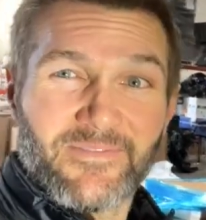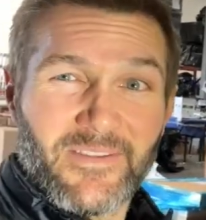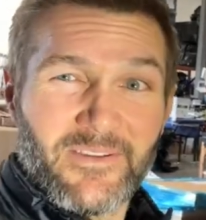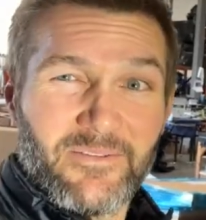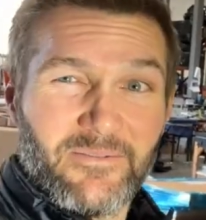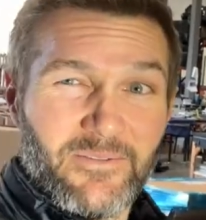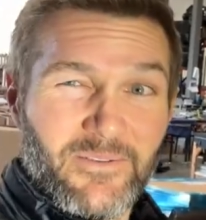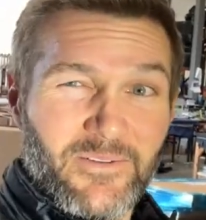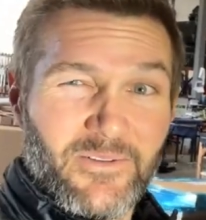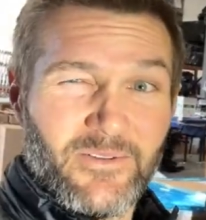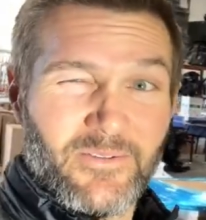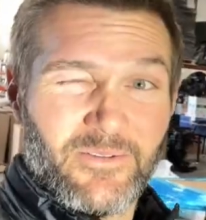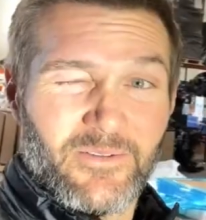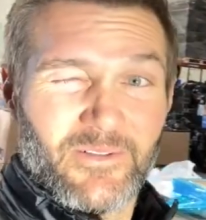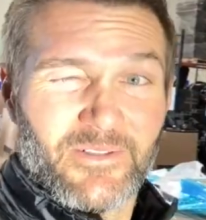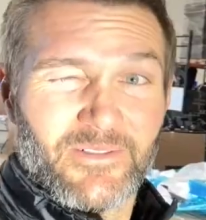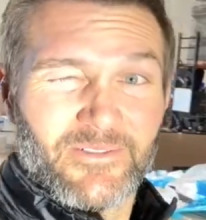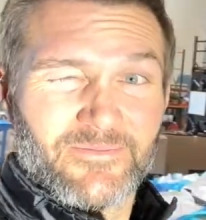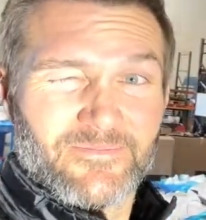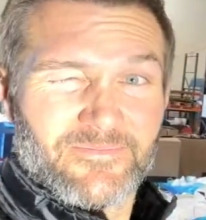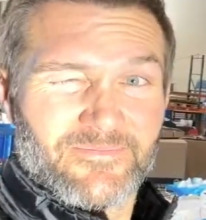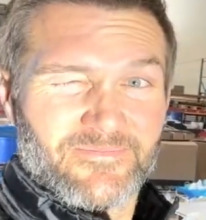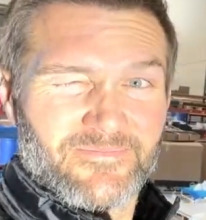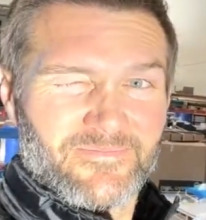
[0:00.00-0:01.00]
Woo.
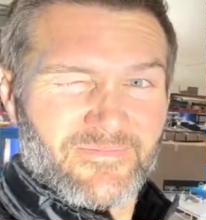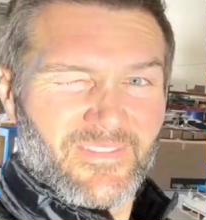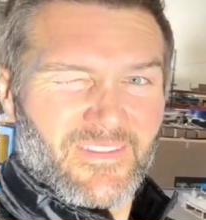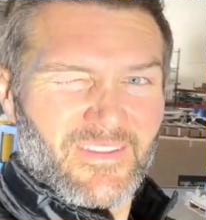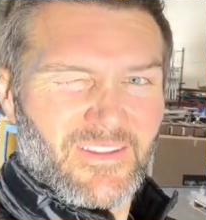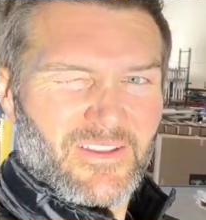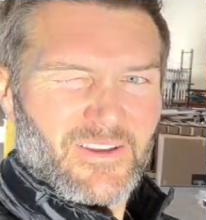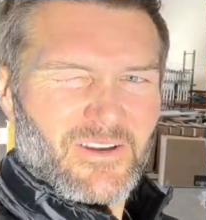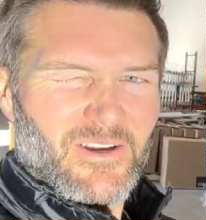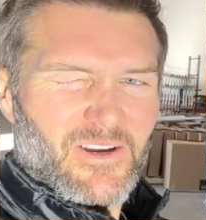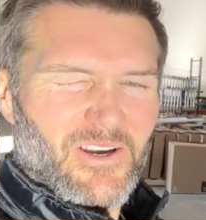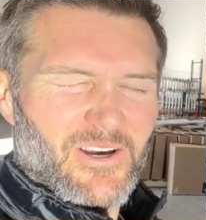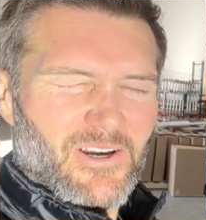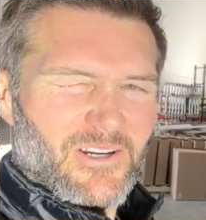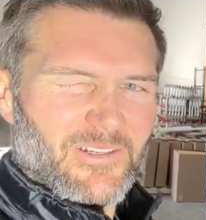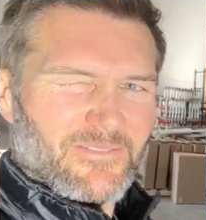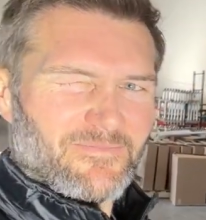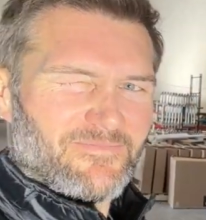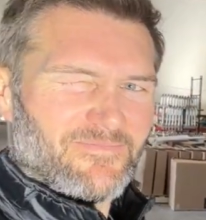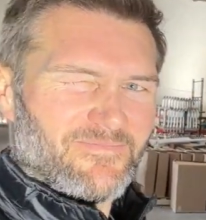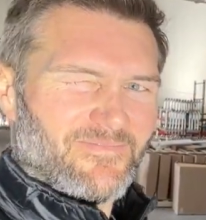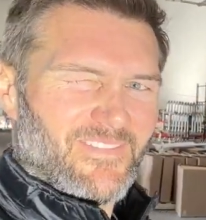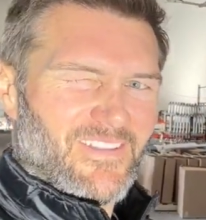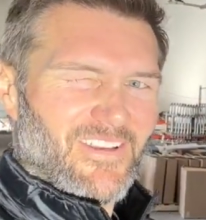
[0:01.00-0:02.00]
Oh,
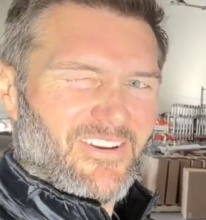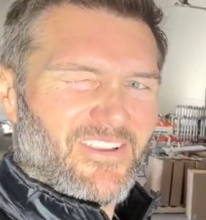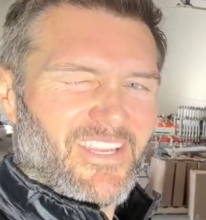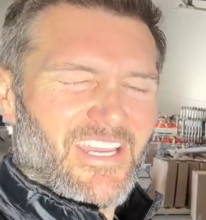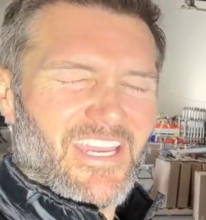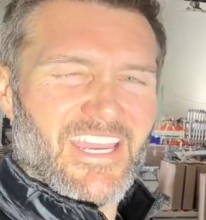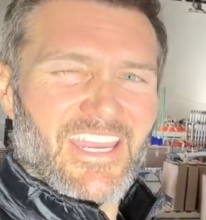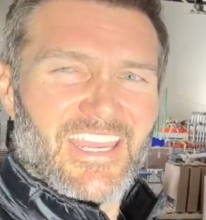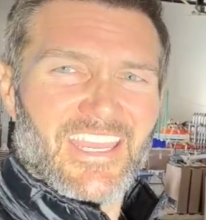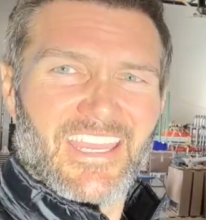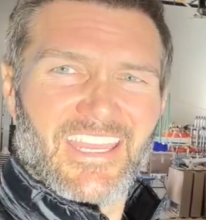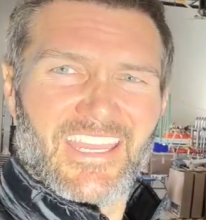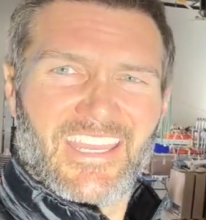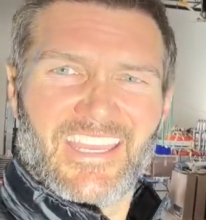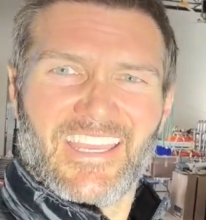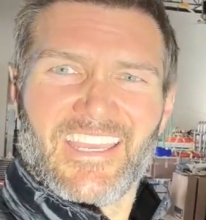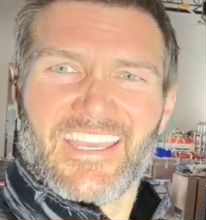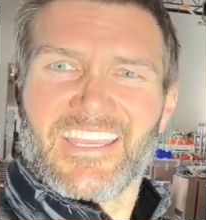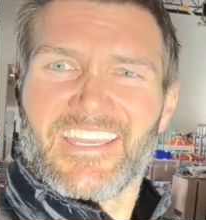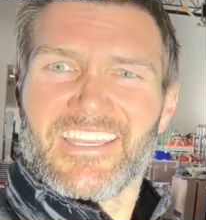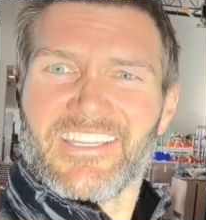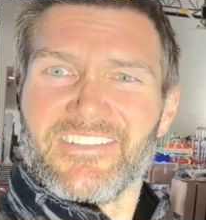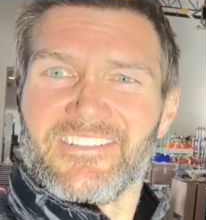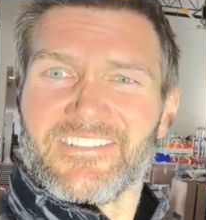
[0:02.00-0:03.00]
okay.
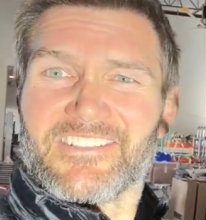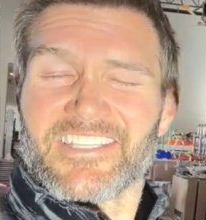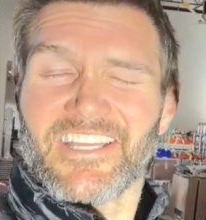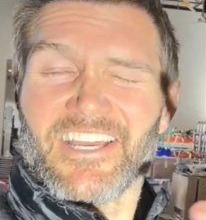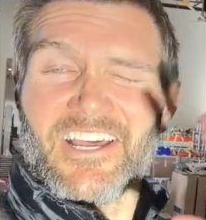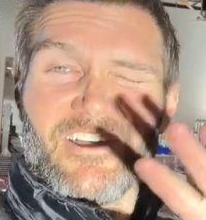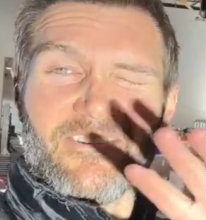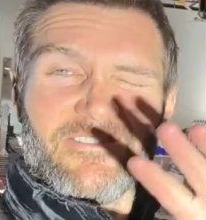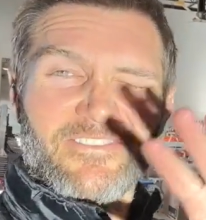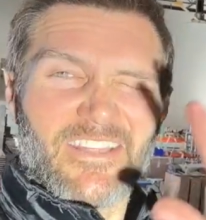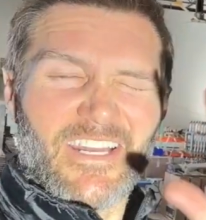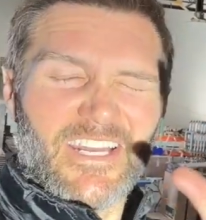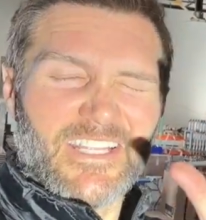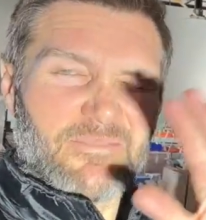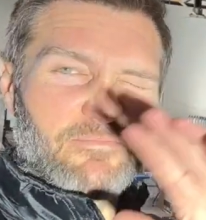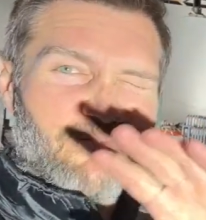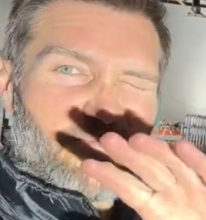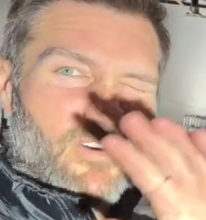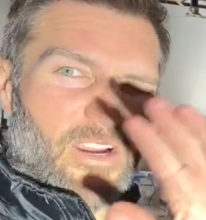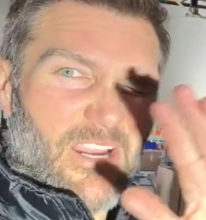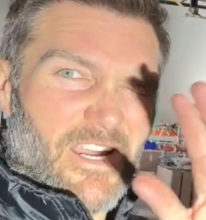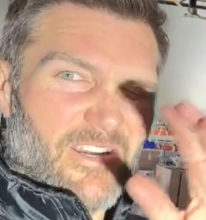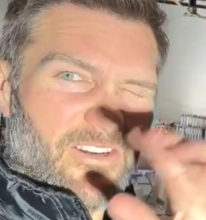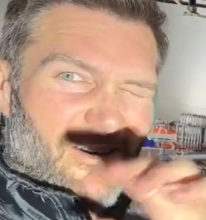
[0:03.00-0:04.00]
Can you tell if that's
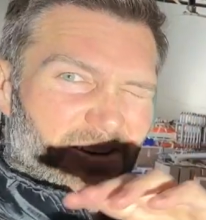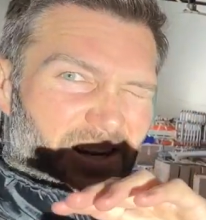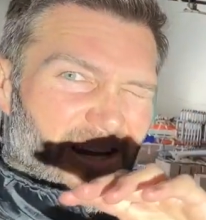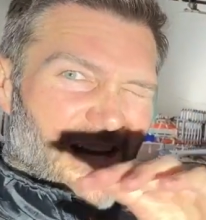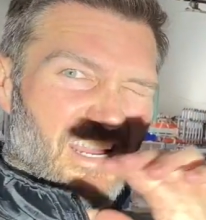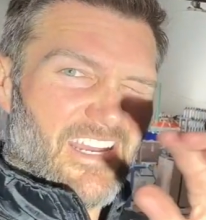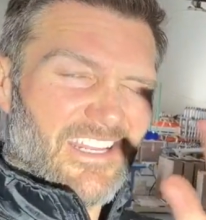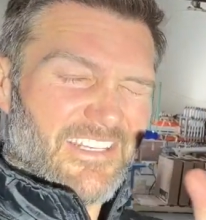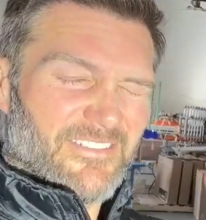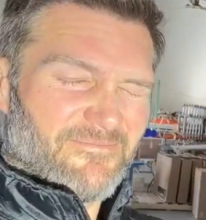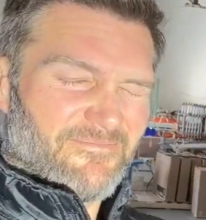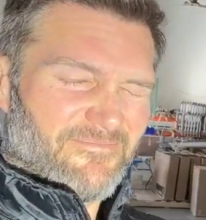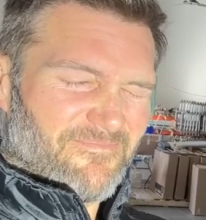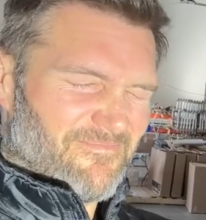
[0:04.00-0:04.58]
bright or not?